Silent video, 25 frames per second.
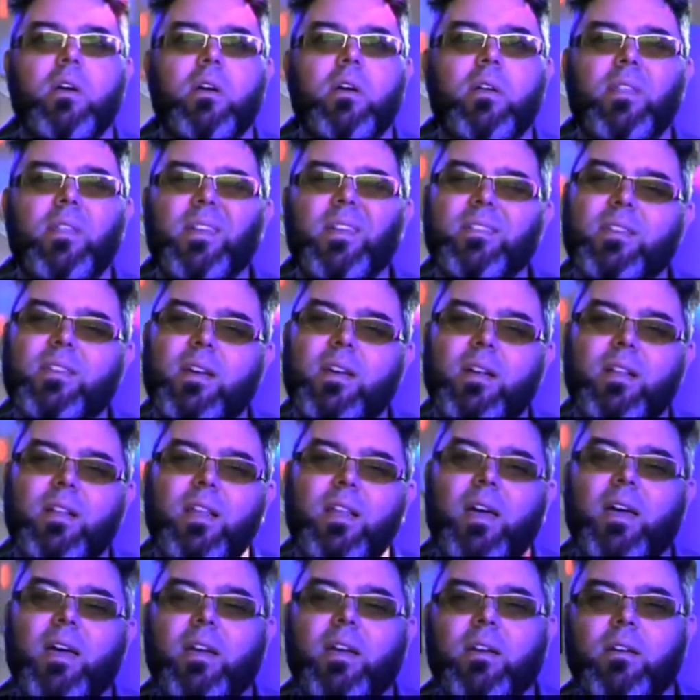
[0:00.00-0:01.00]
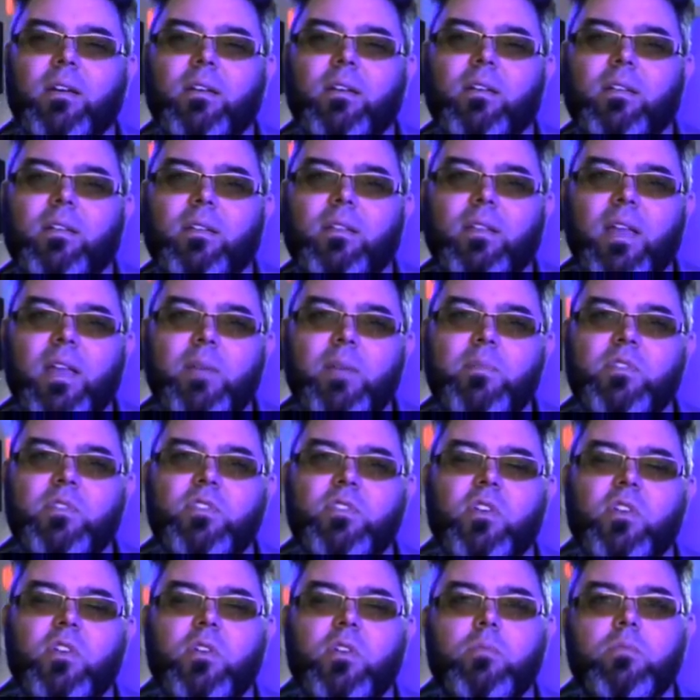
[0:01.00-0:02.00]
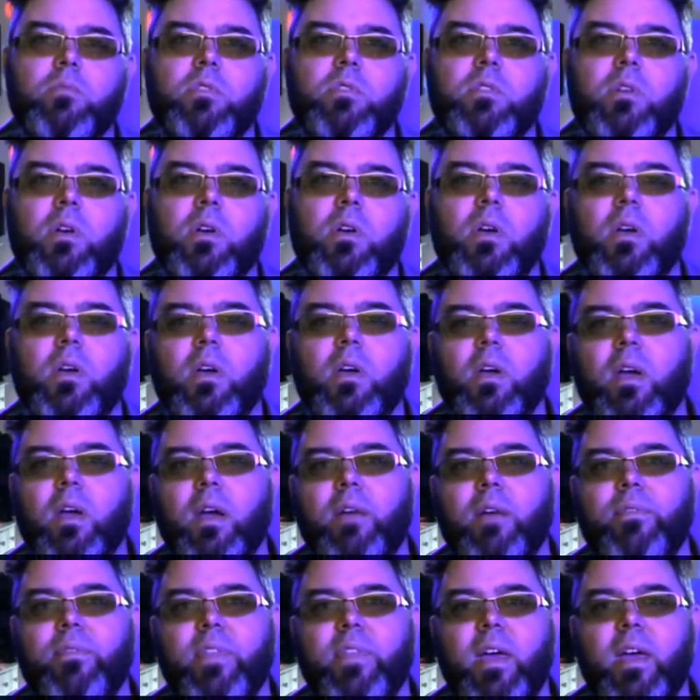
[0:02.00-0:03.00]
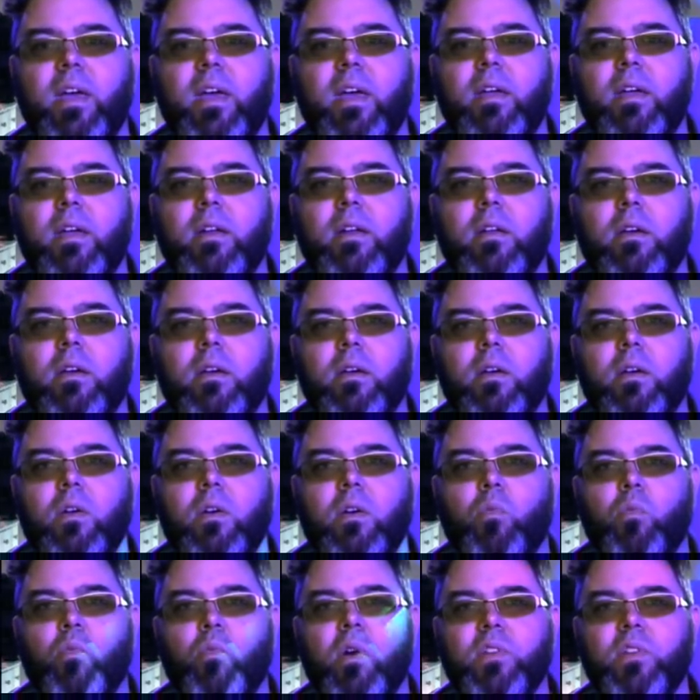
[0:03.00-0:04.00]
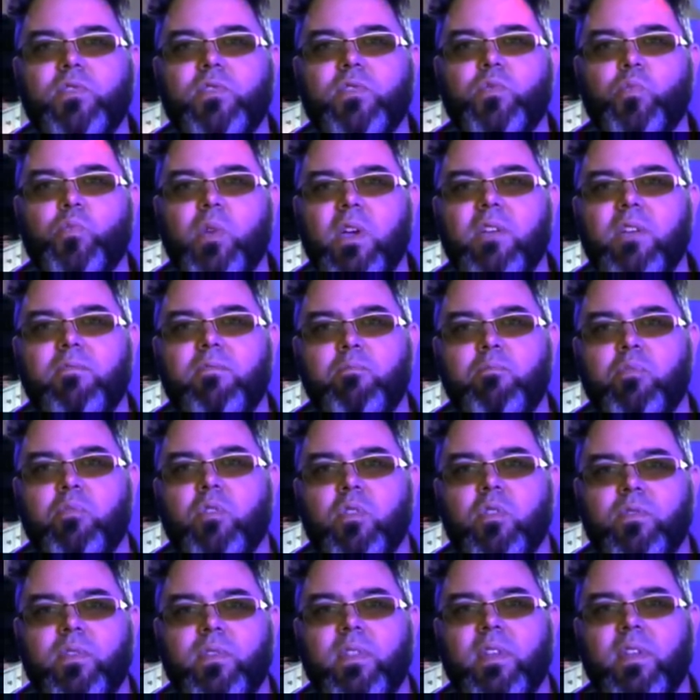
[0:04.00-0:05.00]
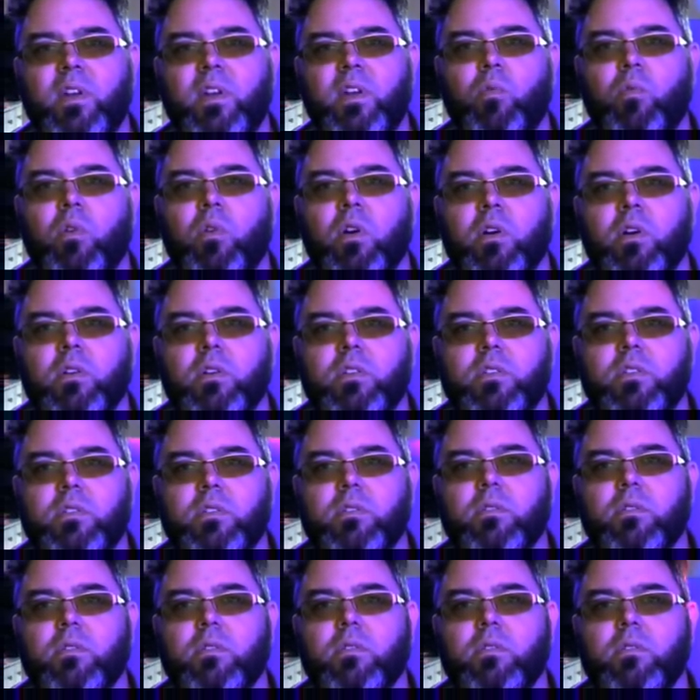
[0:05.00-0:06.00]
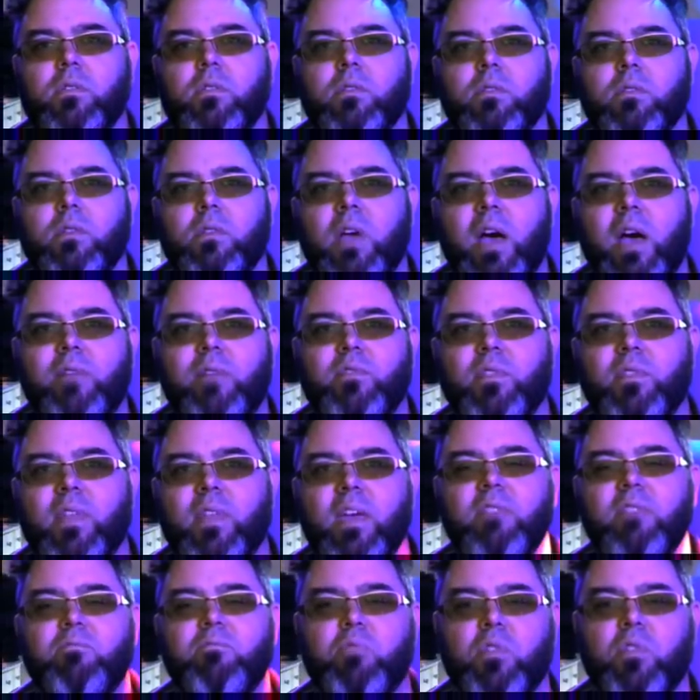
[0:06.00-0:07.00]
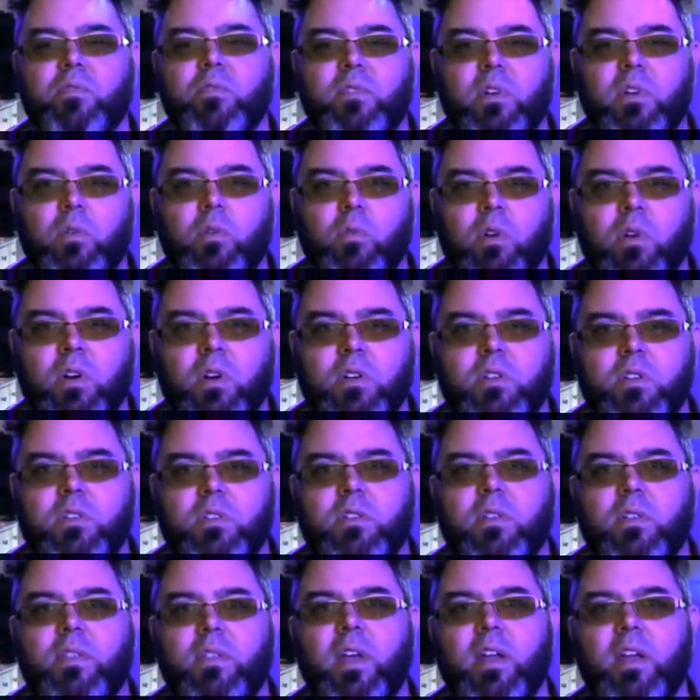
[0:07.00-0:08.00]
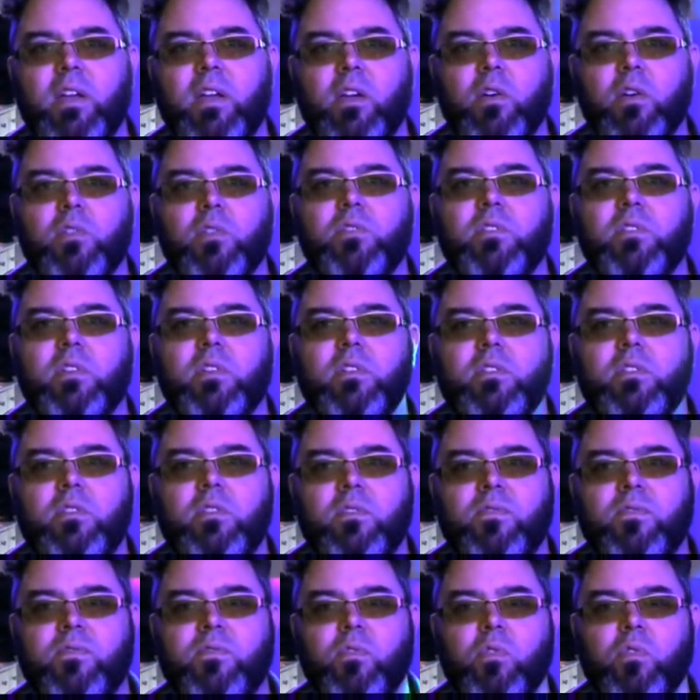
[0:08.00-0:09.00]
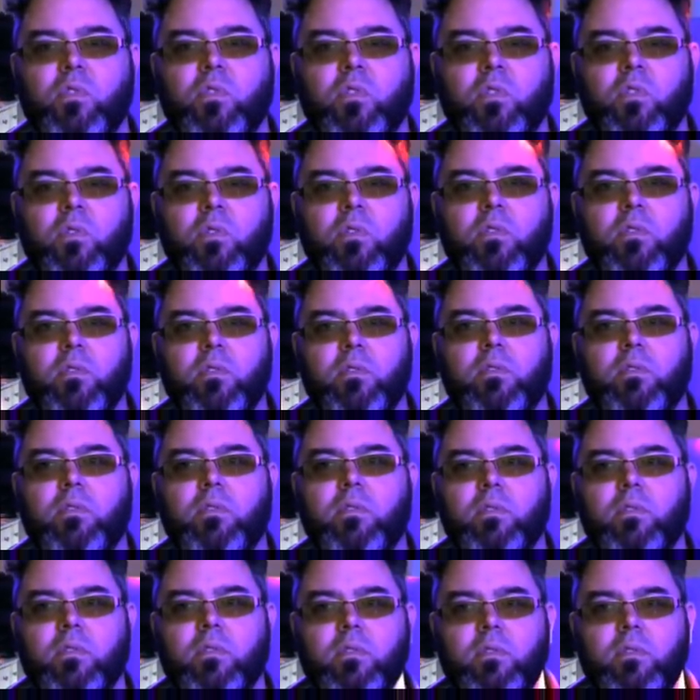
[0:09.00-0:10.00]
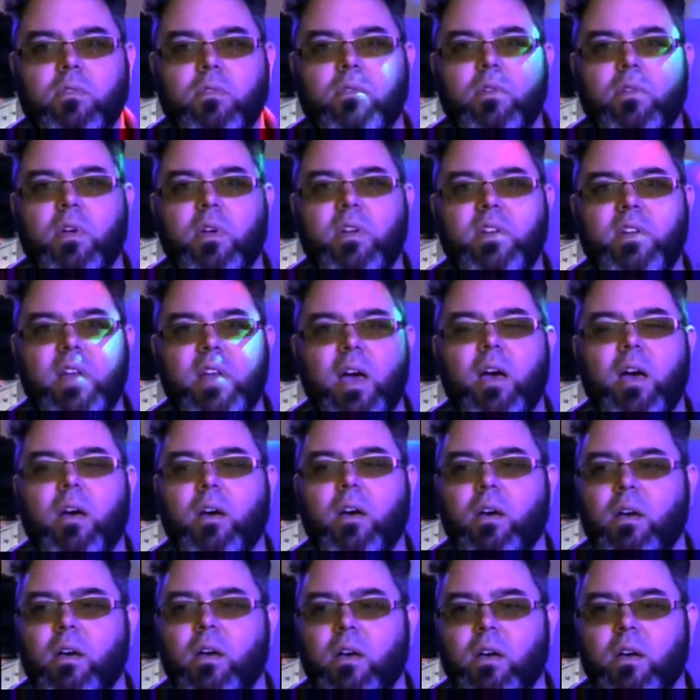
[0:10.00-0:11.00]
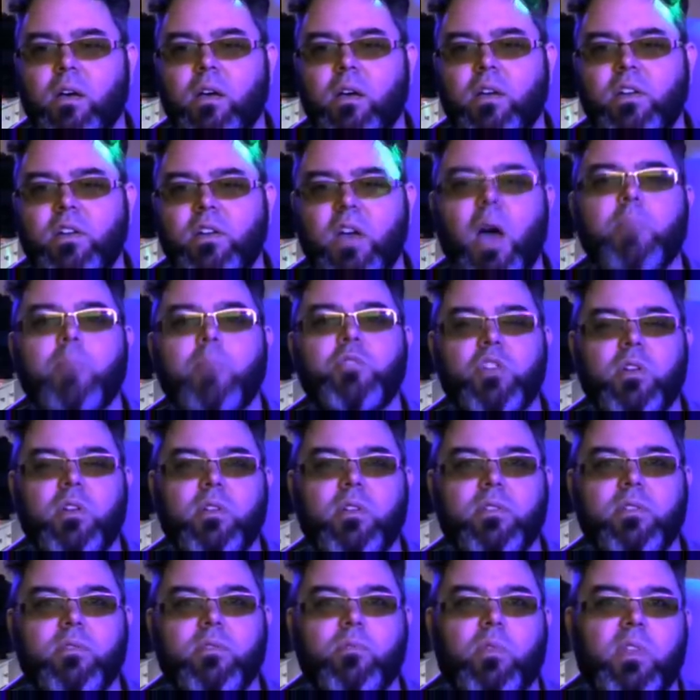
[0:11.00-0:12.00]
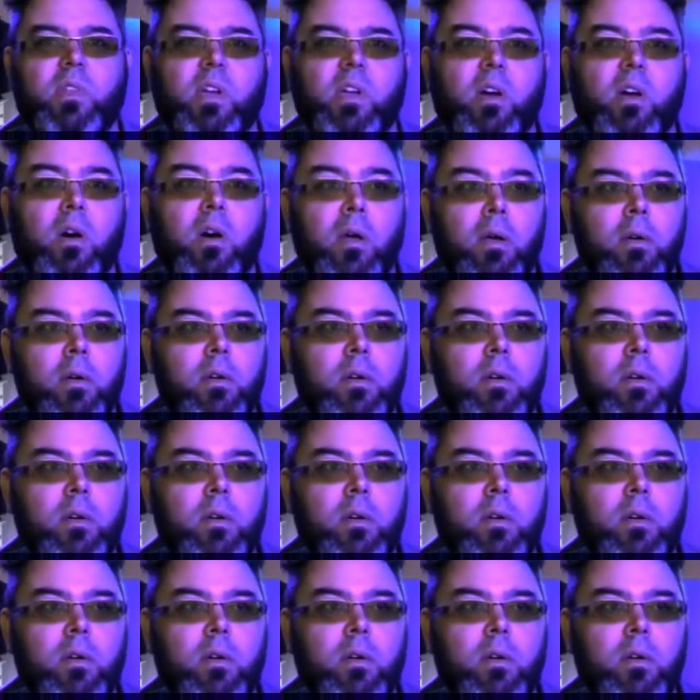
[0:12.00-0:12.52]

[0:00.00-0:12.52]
That's kind of like layman's terms. And then once we've proven that it works, after they've proven it works, then it goes into full adoption is what they call it.